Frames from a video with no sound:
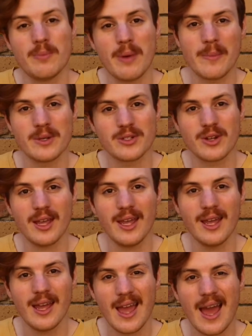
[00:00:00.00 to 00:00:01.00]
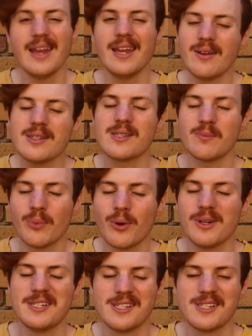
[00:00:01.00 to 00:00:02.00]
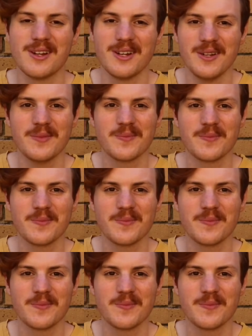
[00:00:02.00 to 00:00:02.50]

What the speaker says: puppetry, and here are some pointers on it.